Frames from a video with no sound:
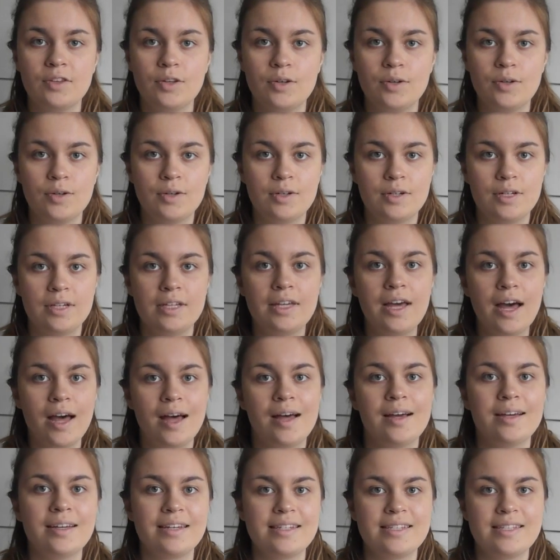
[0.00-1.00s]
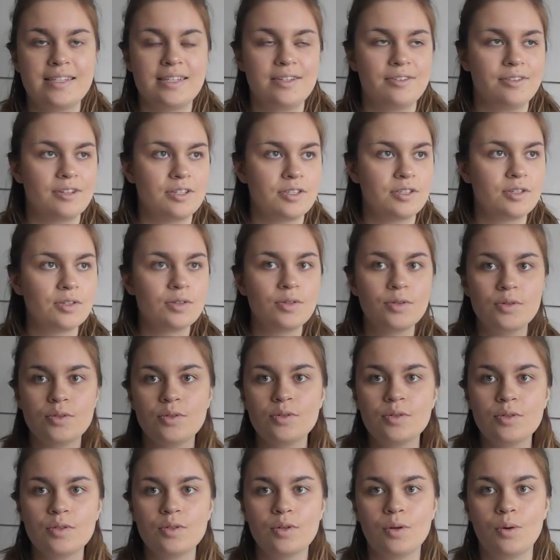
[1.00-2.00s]
you're young and still at
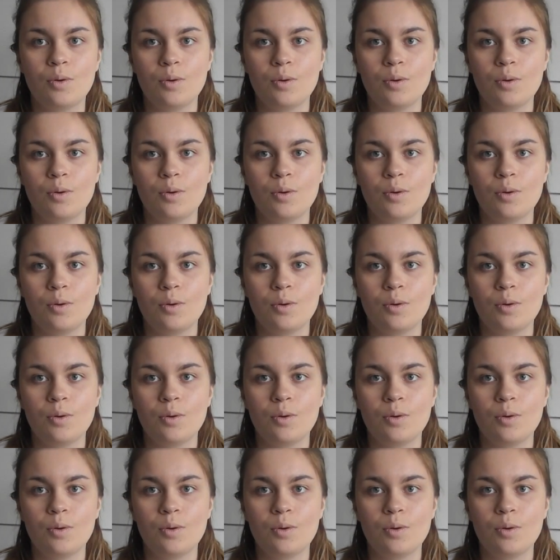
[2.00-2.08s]
school,